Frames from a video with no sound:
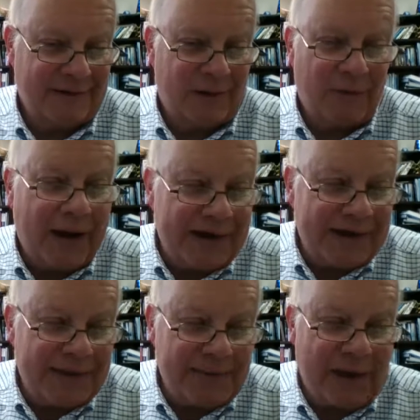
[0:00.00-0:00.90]
Right
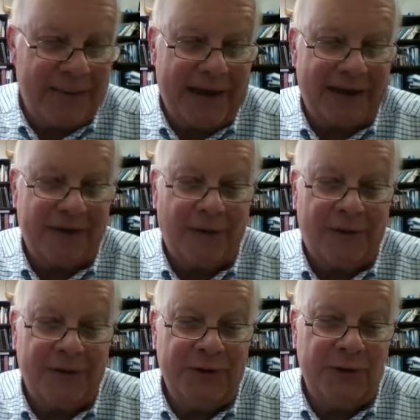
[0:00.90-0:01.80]
in my
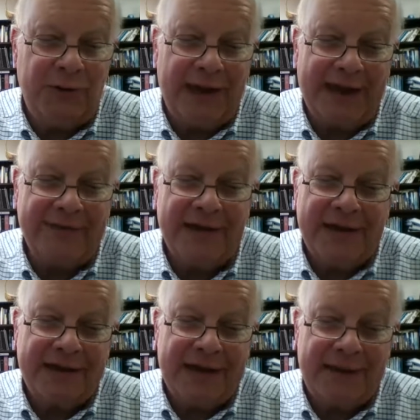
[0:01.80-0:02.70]
backyard, new life
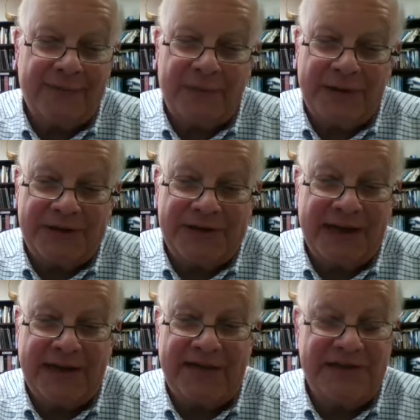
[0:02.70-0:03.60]
came from a
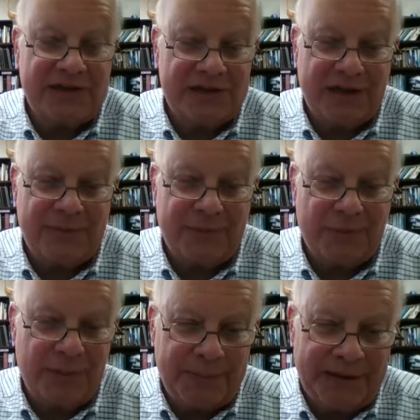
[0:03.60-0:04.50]
dead stump
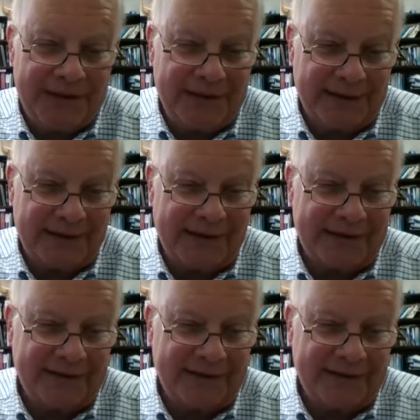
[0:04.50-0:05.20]
repeatedly.